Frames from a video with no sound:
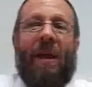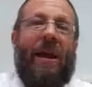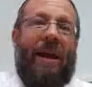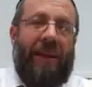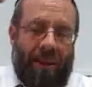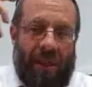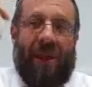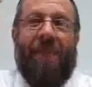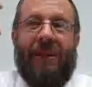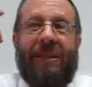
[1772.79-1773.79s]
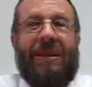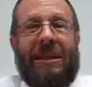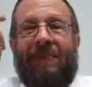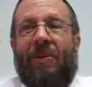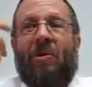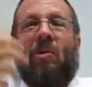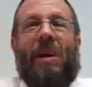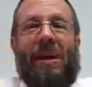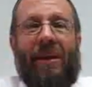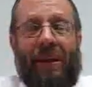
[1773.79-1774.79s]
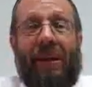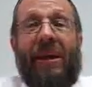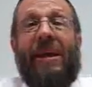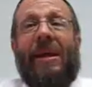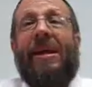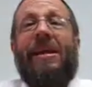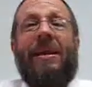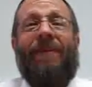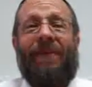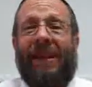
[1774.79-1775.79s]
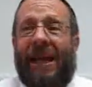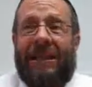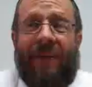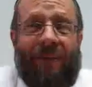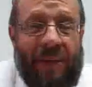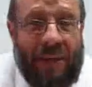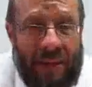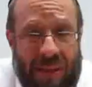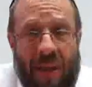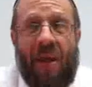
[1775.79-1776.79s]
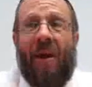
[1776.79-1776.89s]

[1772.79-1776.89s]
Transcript: and Kabbalistic spirituality in the philosophies